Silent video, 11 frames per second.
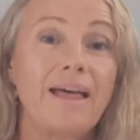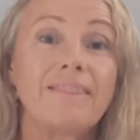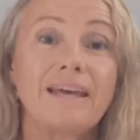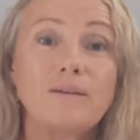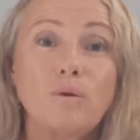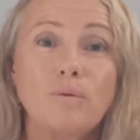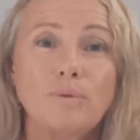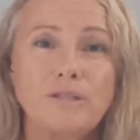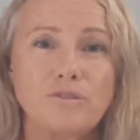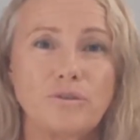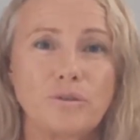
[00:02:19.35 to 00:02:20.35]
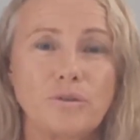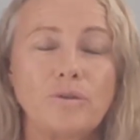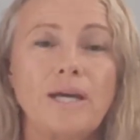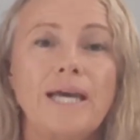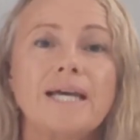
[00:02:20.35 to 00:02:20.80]
Then what we do
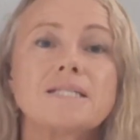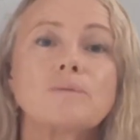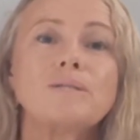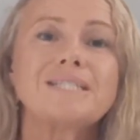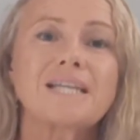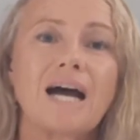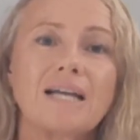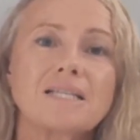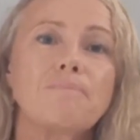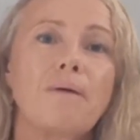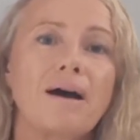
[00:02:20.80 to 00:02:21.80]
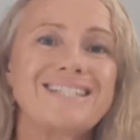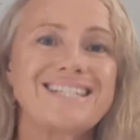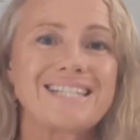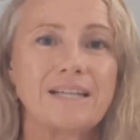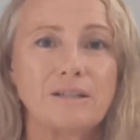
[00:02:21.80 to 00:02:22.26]
is that we start to buy
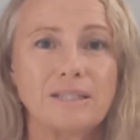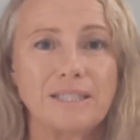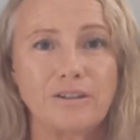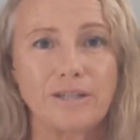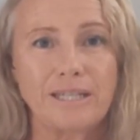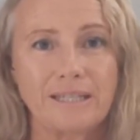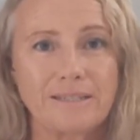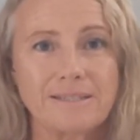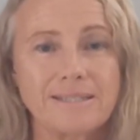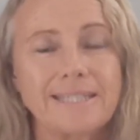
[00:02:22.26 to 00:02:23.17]
single ingredients.